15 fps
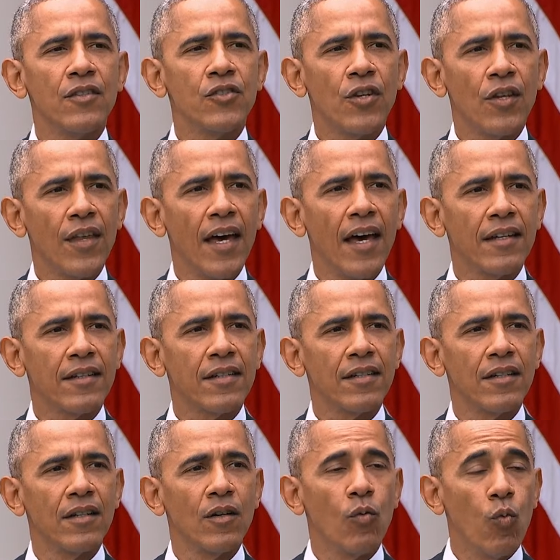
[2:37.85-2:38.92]
so that
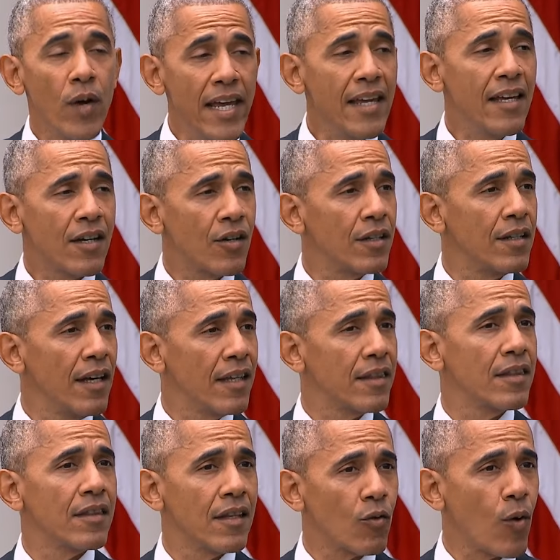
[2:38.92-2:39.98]
we could
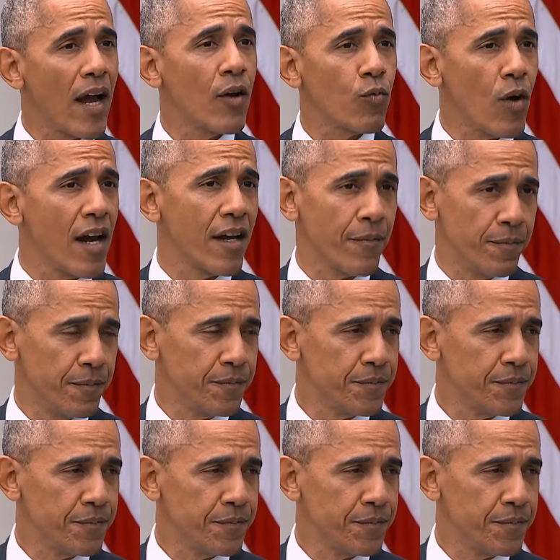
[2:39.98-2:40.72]
hit the ground running.